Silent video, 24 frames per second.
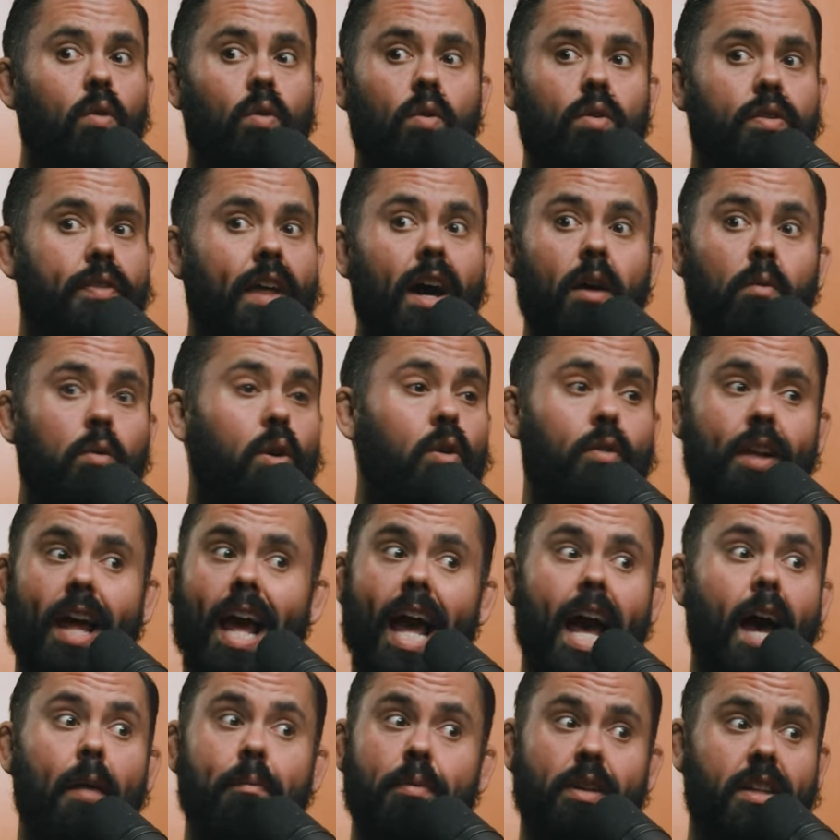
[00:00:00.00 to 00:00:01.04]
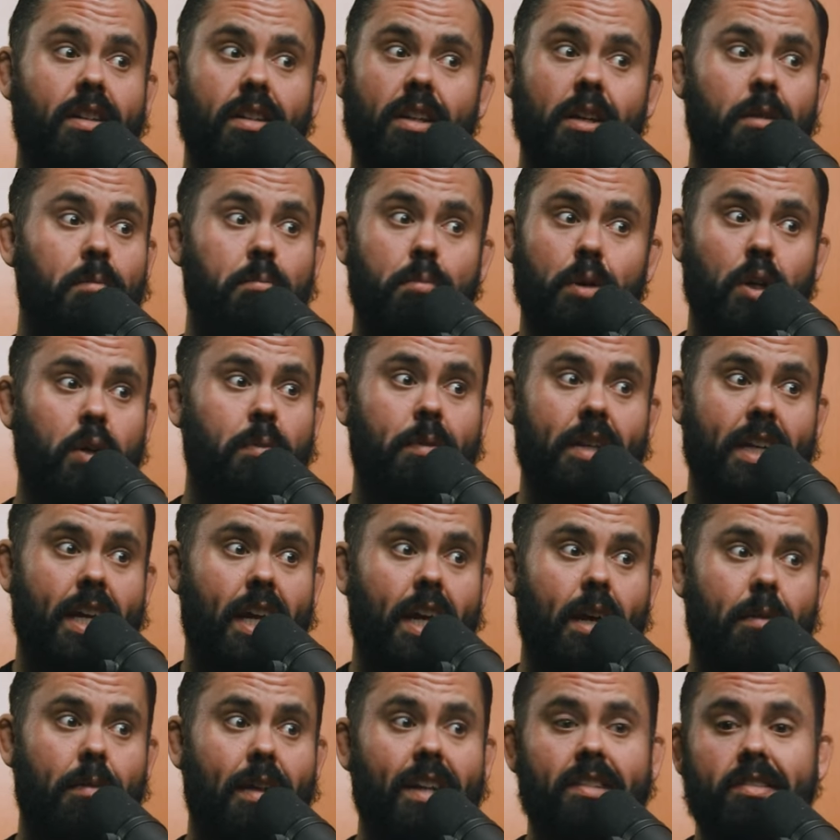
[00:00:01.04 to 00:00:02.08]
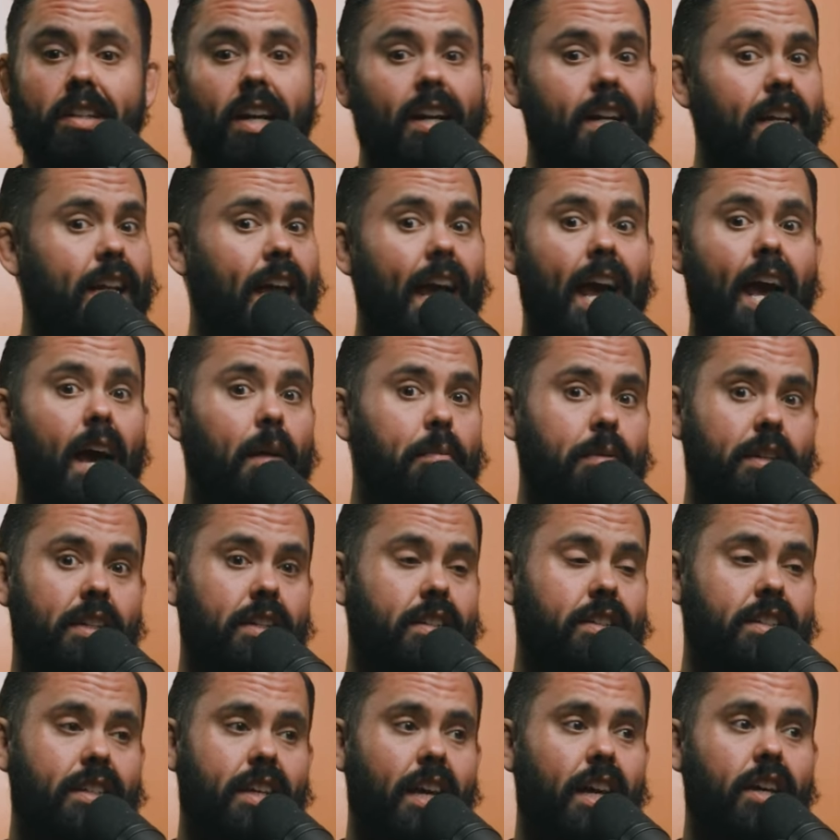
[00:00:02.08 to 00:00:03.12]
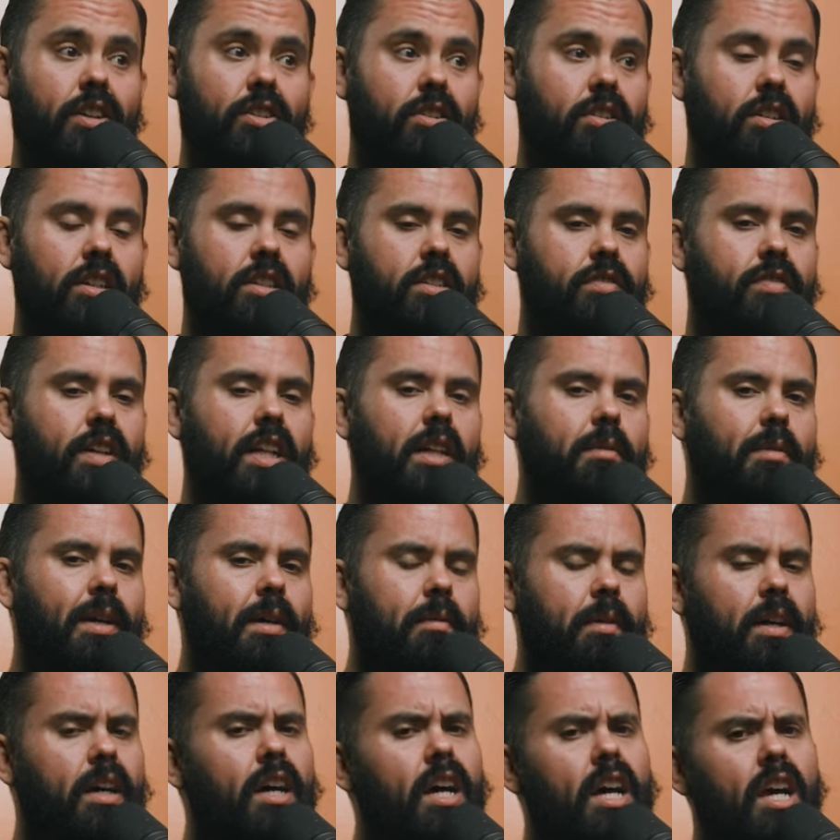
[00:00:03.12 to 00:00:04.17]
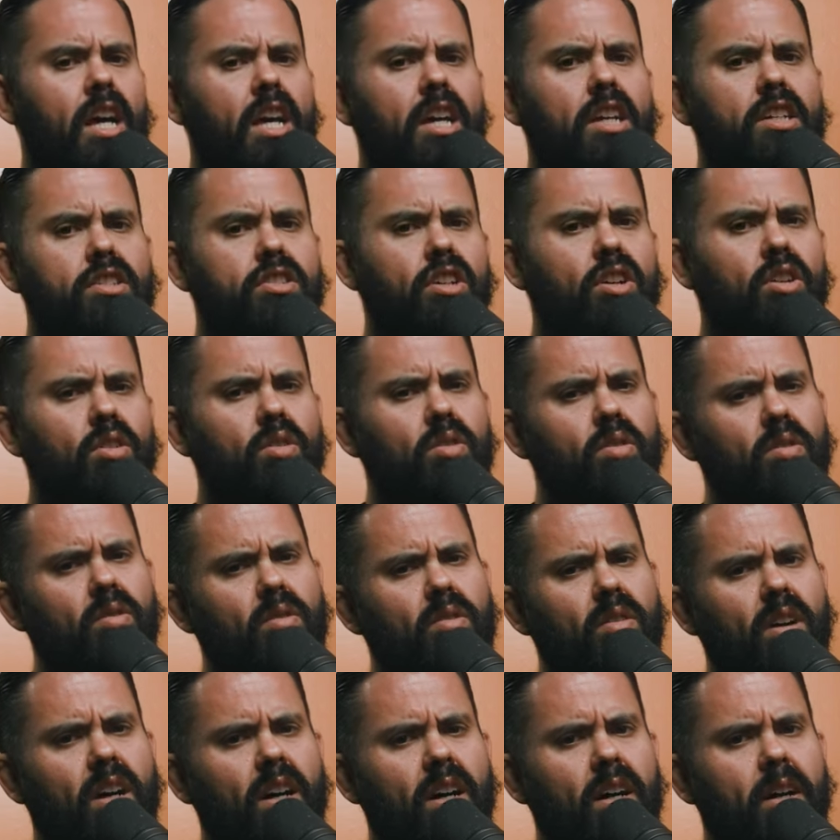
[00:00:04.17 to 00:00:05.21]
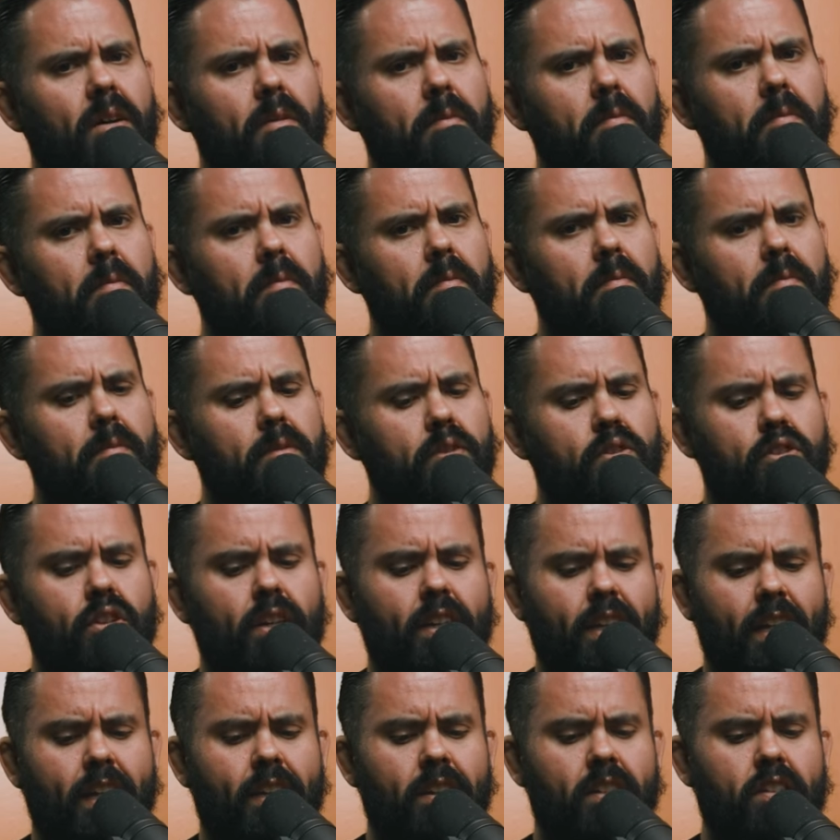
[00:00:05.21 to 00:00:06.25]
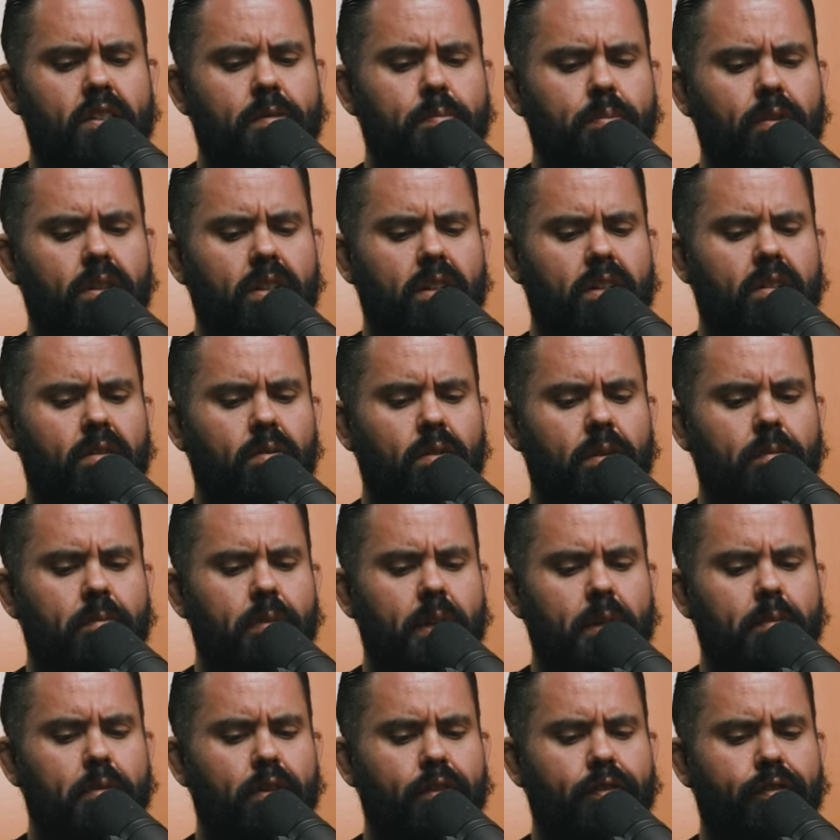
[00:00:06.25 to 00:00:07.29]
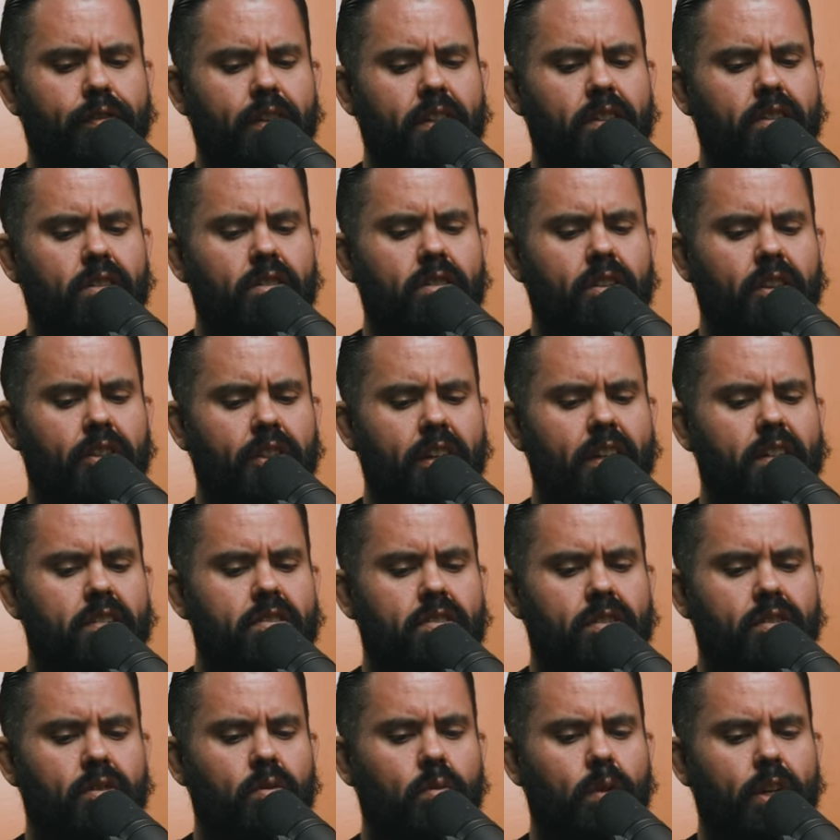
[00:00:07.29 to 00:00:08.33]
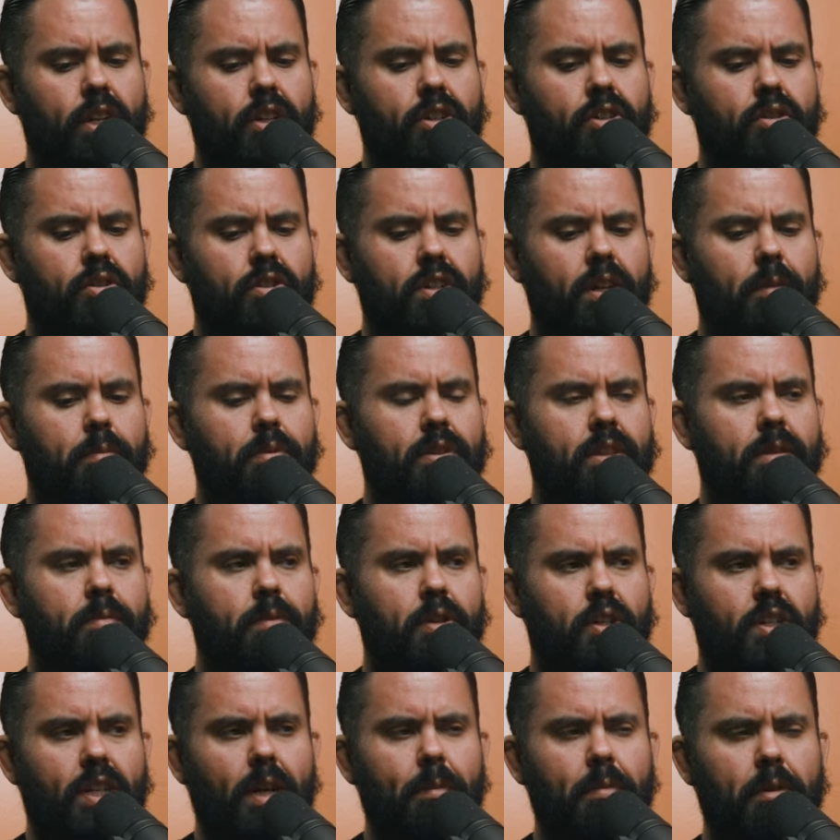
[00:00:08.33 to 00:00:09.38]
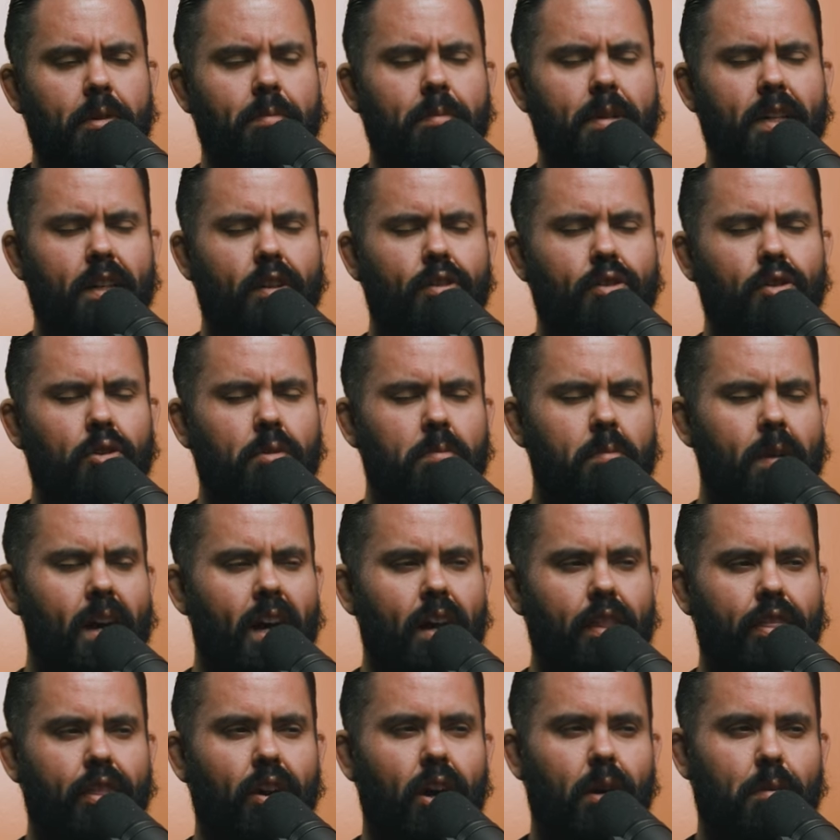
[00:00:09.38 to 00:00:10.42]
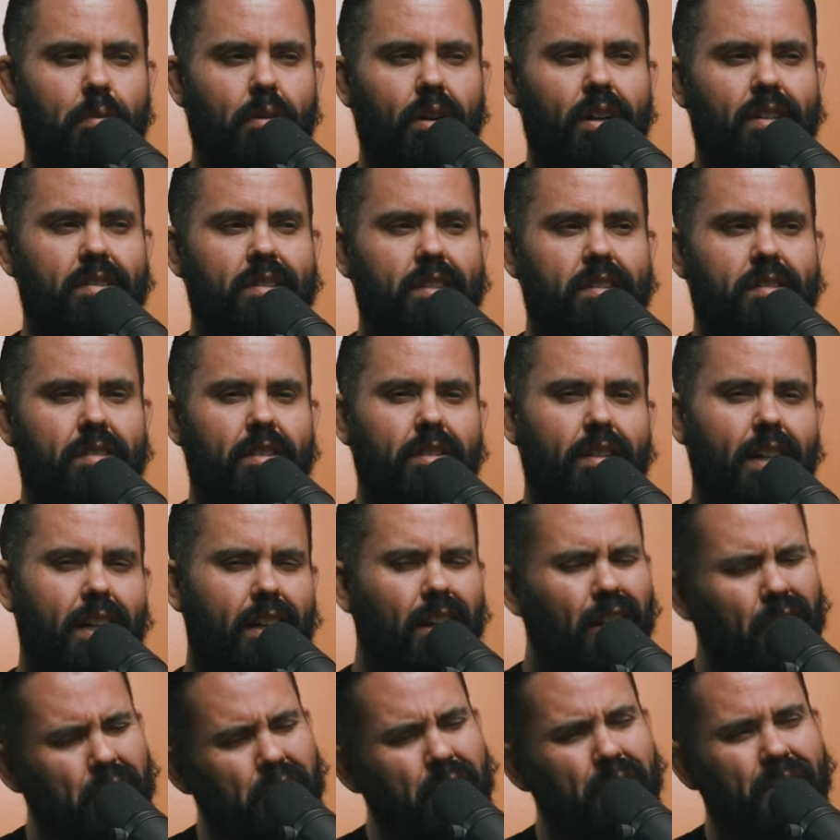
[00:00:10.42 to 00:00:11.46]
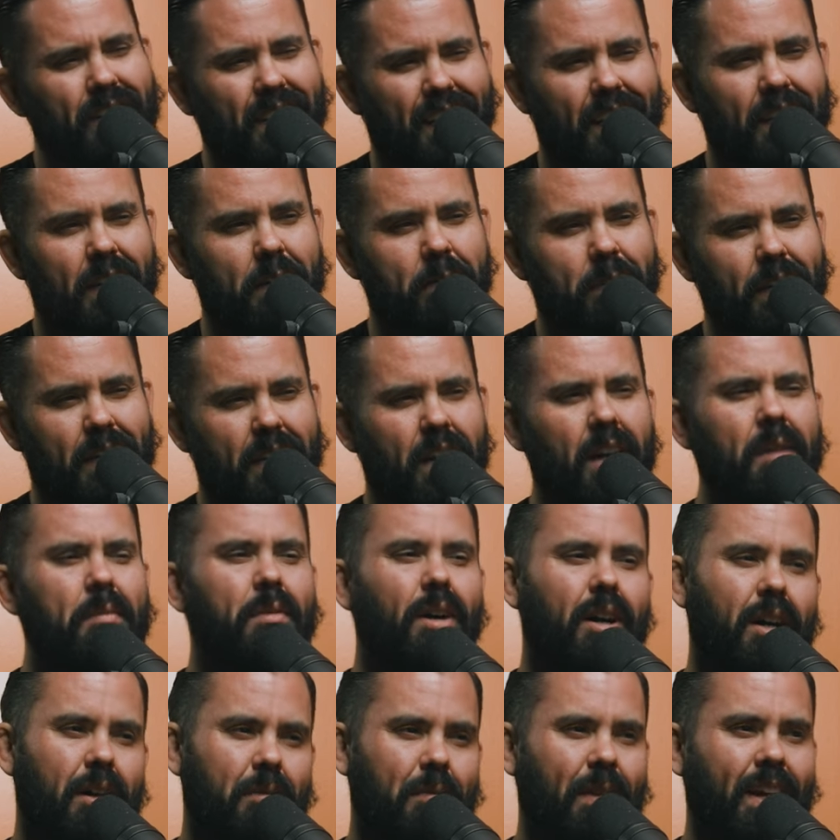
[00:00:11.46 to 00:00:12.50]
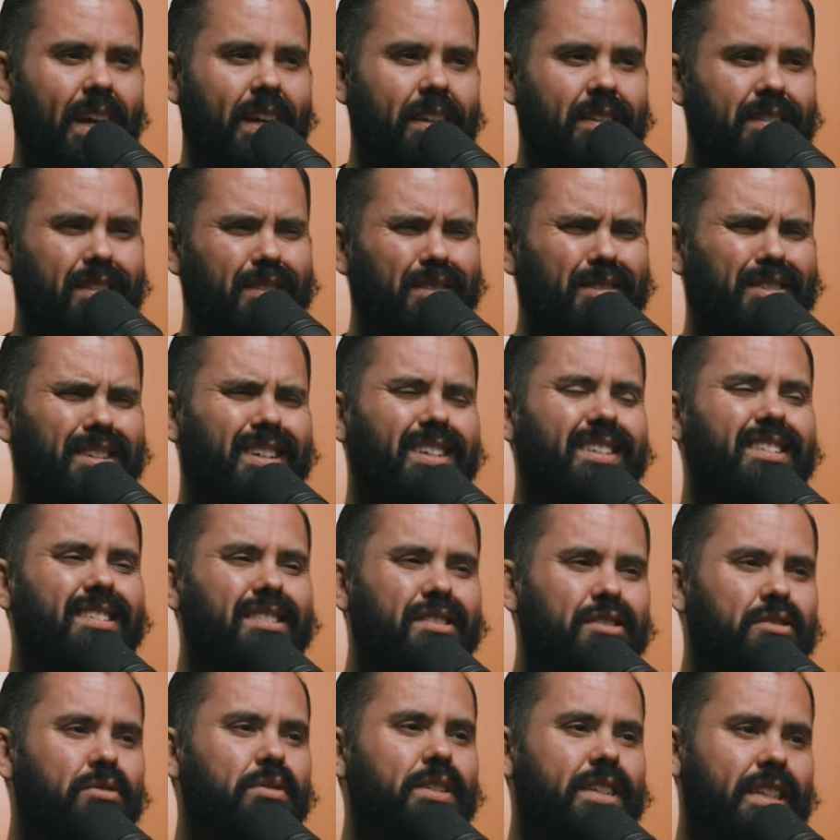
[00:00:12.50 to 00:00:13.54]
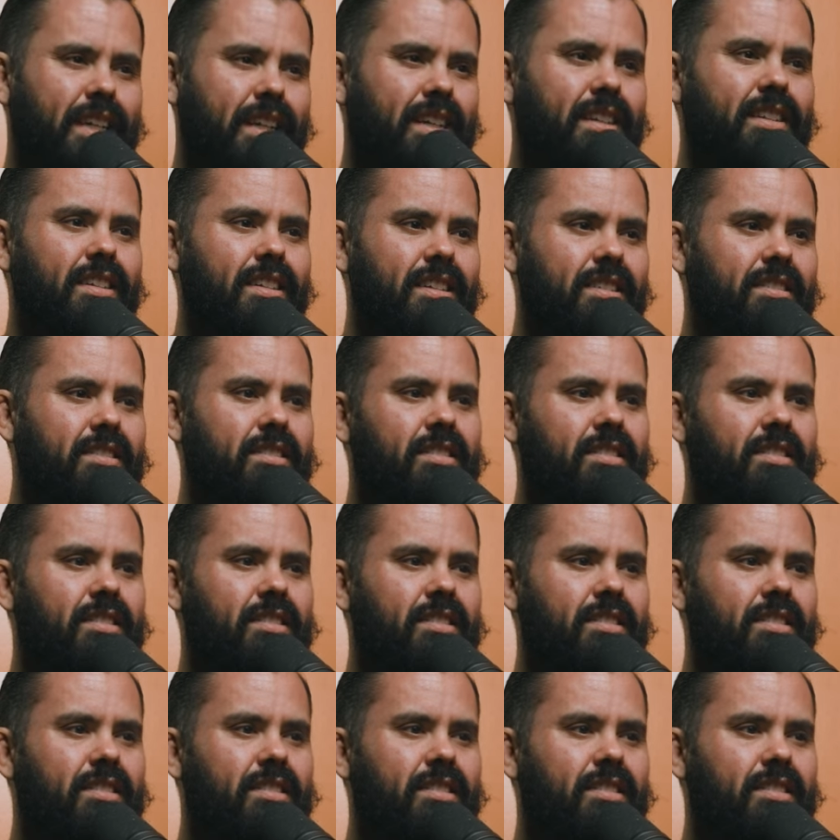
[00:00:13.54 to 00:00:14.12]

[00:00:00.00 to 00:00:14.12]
that that won't happen in no, birmingham that's no. not going to happen in decatur or huntsville alabama no. so um, d- in this book when people feel and think certain ways you shepherd them shepherd me through my thought process they're like are you kidding me come on man You're, this is ridiculous